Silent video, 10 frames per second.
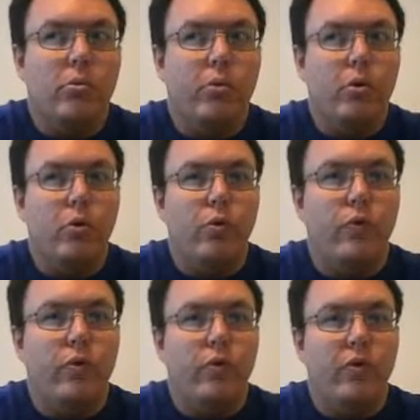
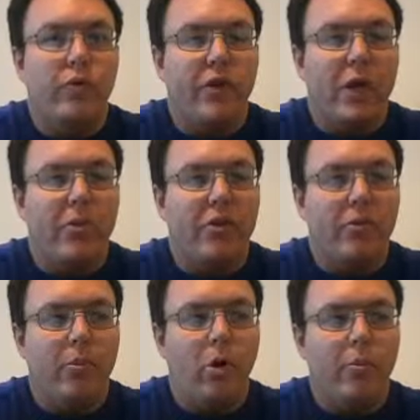moved the family to
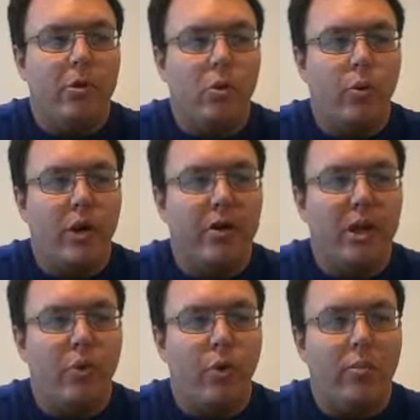Mobile, and
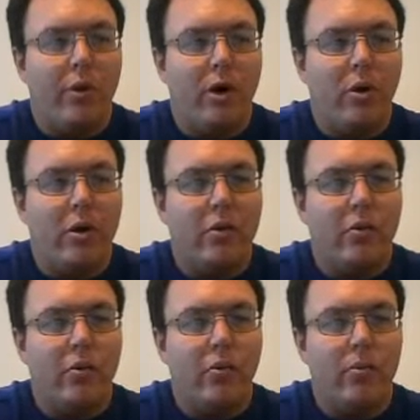he remarried
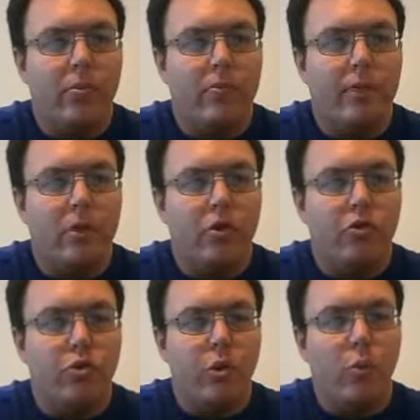
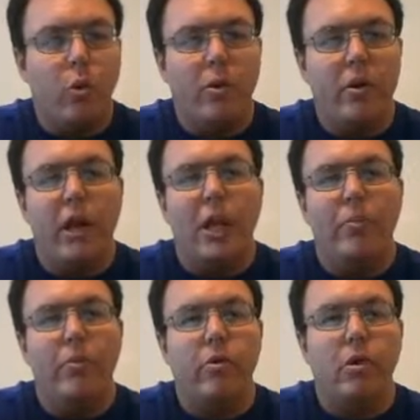to a woman
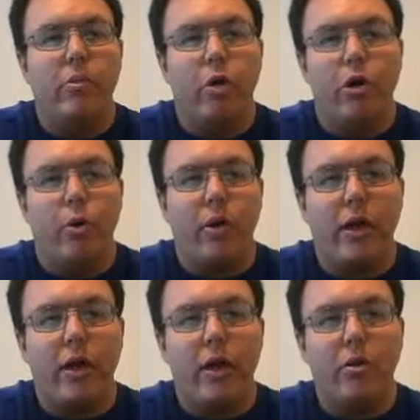named Margaret
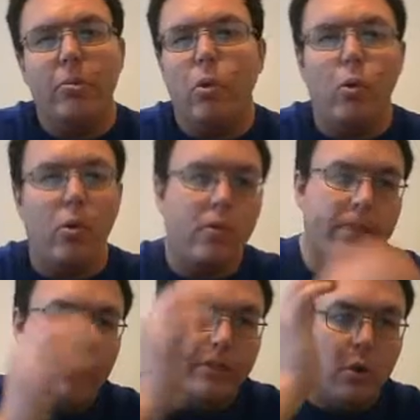Ann Moore.
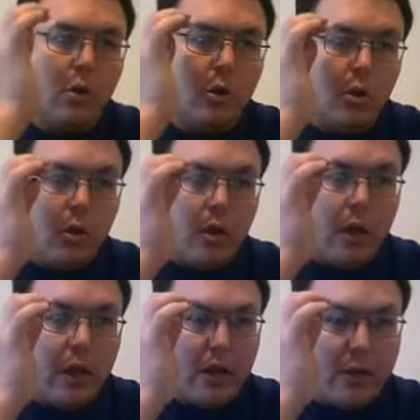
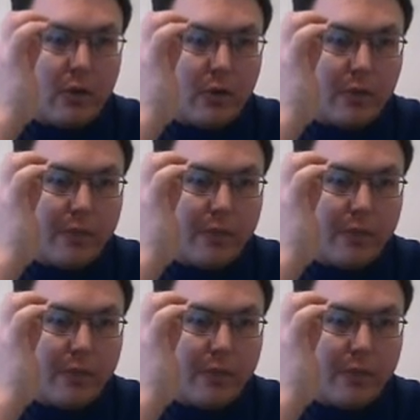And